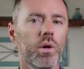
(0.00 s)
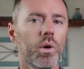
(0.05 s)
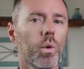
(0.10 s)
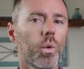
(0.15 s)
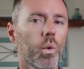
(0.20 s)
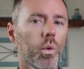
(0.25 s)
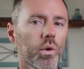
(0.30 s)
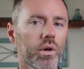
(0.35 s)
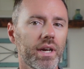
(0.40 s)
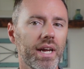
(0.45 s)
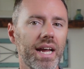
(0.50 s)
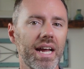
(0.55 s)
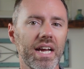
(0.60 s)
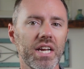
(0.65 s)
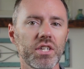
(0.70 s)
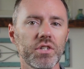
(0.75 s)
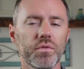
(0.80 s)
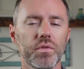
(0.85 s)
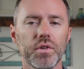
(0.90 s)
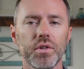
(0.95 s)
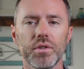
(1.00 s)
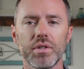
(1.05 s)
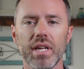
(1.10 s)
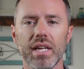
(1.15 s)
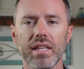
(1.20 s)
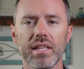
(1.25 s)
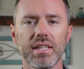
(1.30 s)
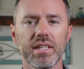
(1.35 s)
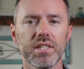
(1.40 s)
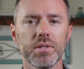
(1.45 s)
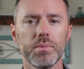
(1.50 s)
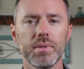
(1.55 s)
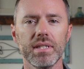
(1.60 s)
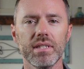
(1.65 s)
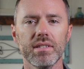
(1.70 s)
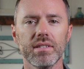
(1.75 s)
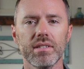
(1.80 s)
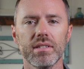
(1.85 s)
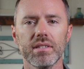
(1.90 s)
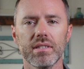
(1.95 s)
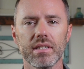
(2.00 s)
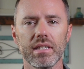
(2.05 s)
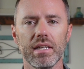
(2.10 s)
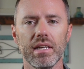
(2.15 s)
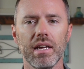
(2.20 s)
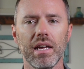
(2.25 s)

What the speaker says: or cash for your daily expenses.